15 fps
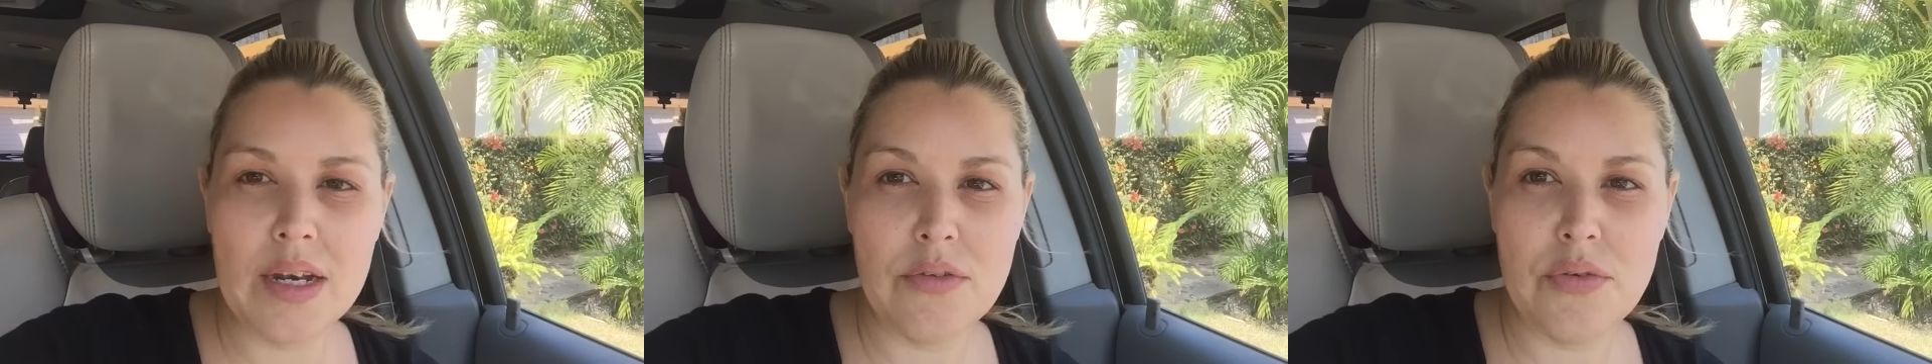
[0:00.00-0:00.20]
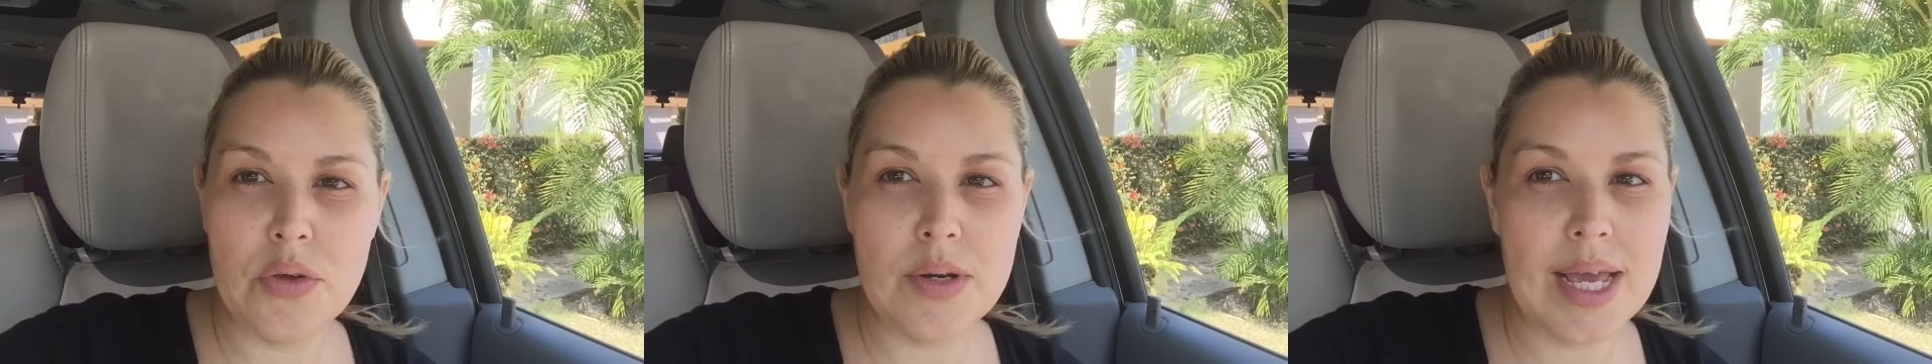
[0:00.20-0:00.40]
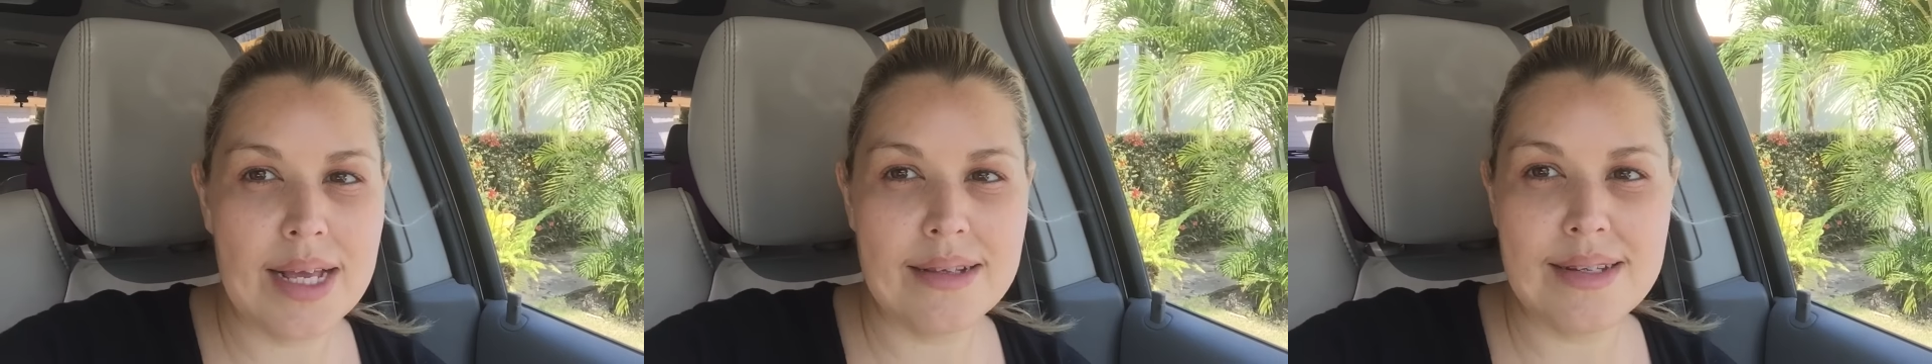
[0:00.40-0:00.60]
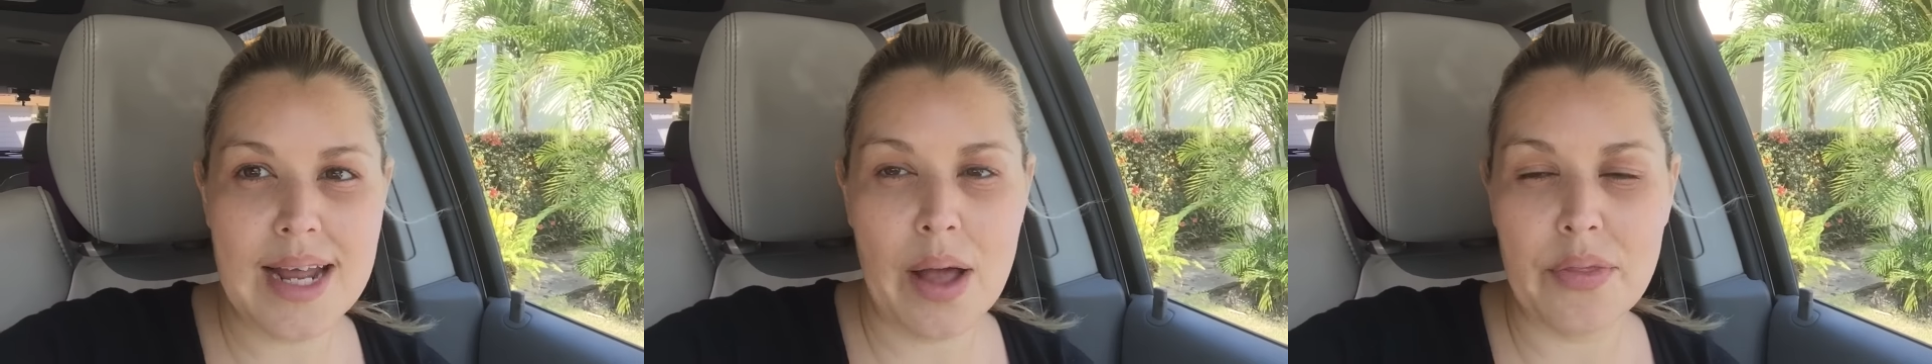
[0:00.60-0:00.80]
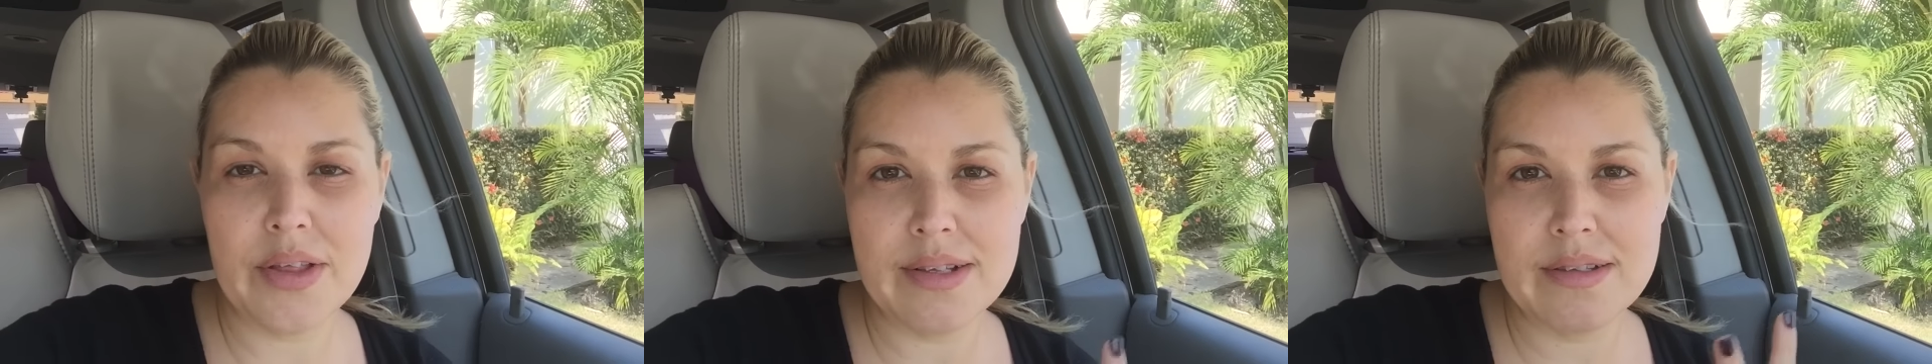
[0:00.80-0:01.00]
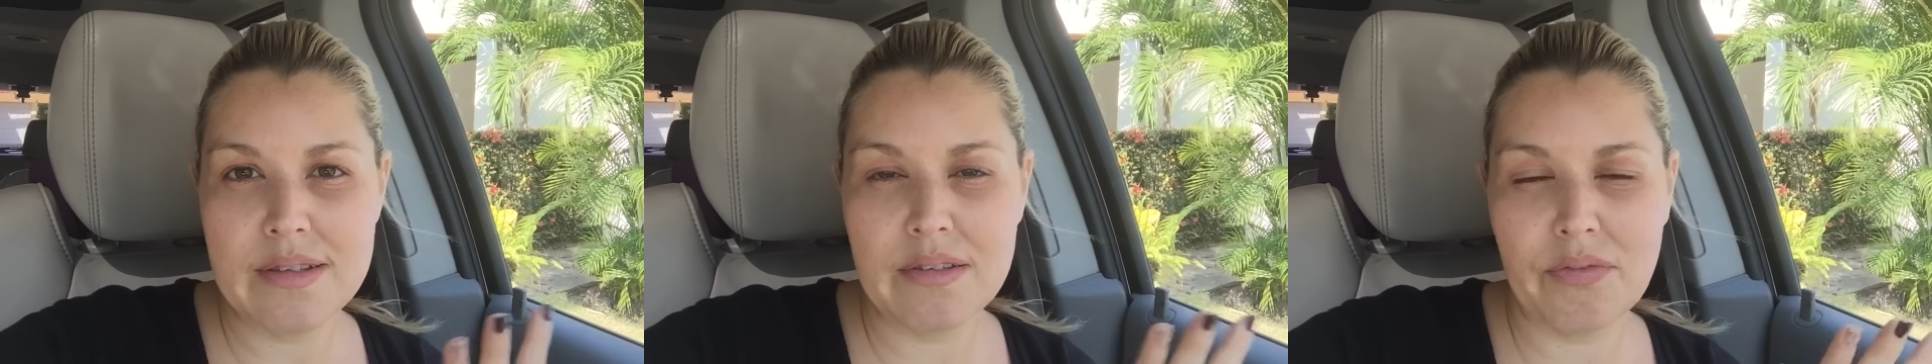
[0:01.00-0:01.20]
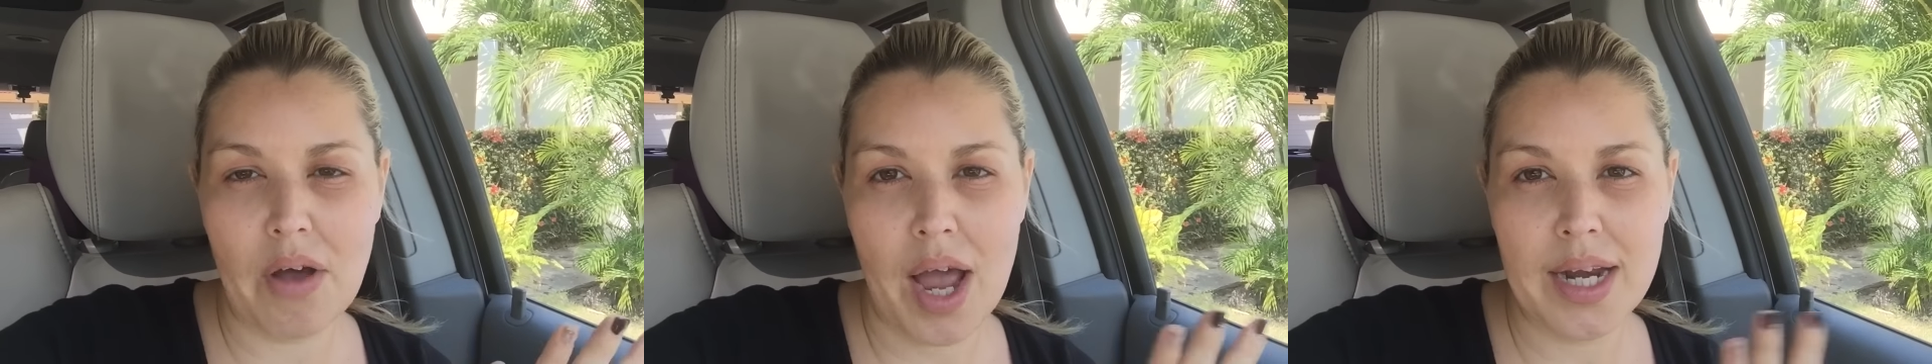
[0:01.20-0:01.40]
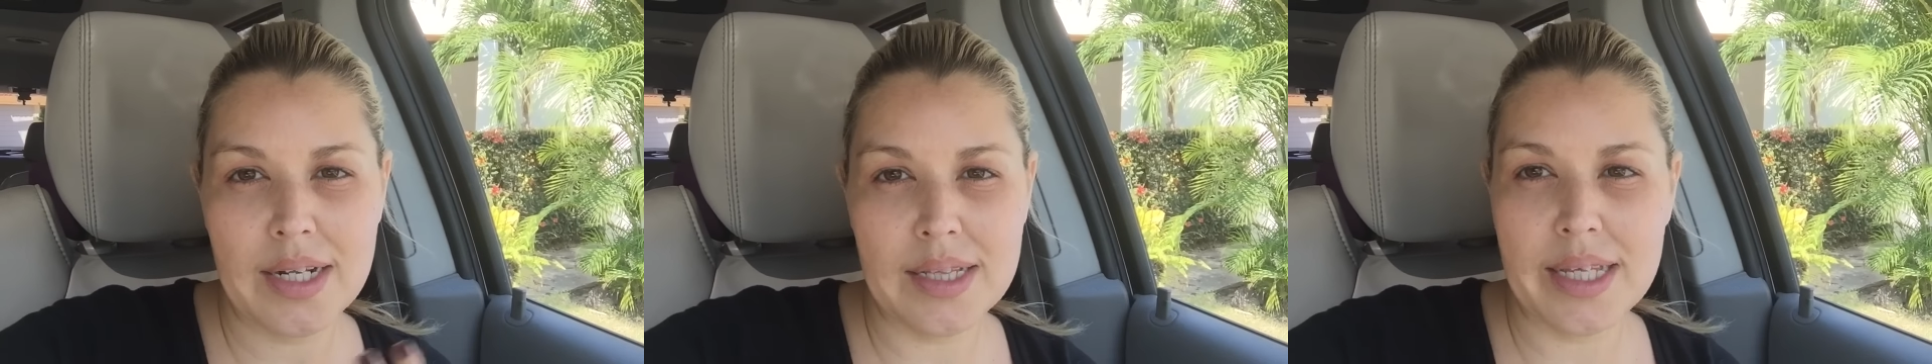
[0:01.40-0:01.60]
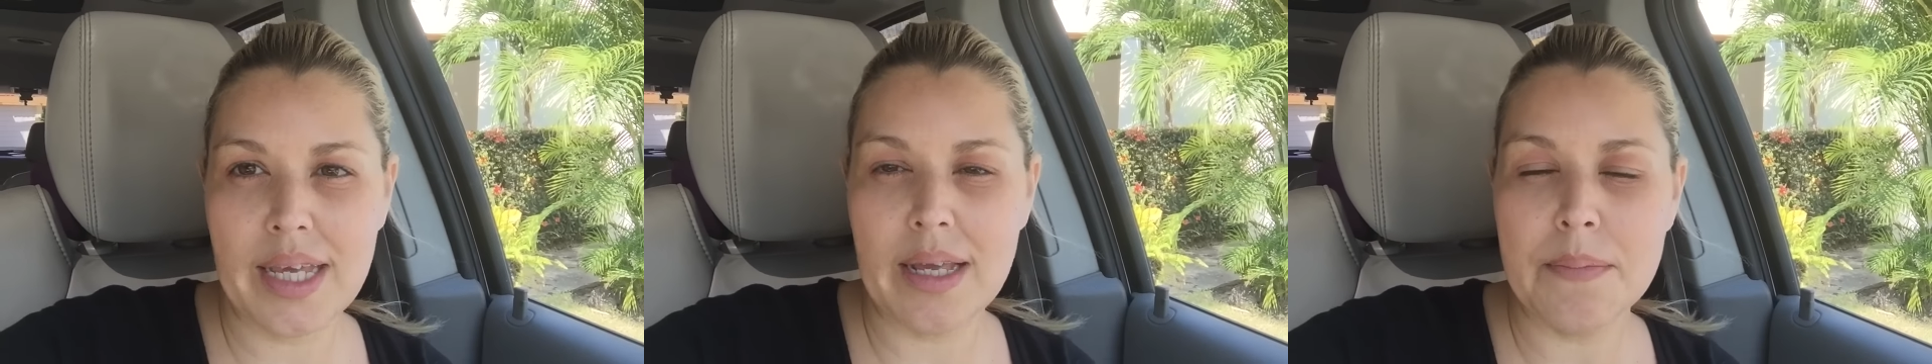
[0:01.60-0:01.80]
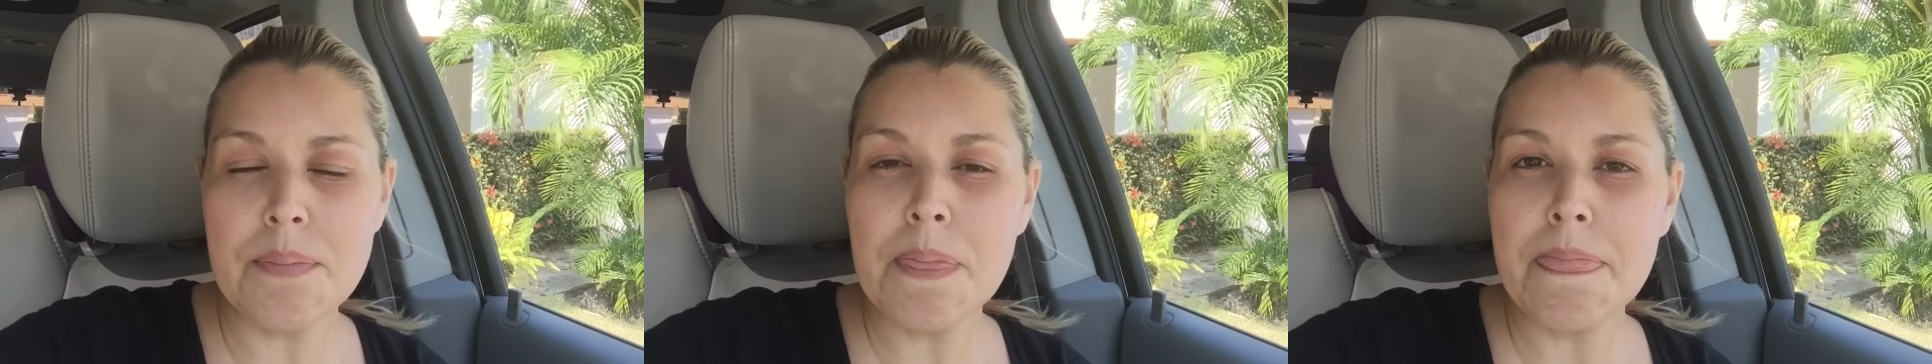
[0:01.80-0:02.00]
in a few days now this is
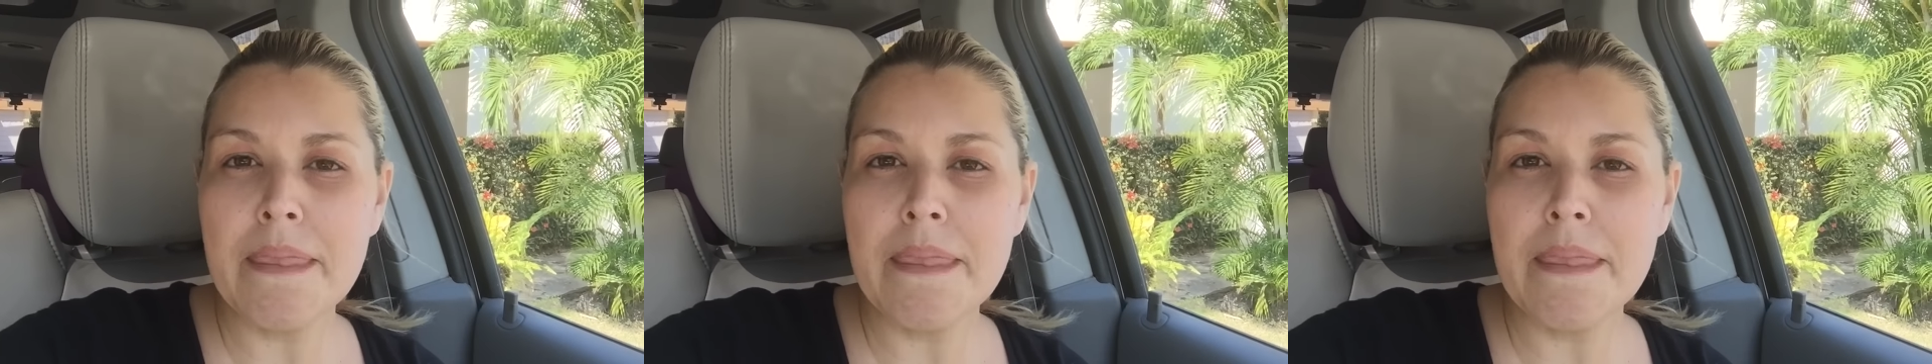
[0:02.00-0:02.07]
finally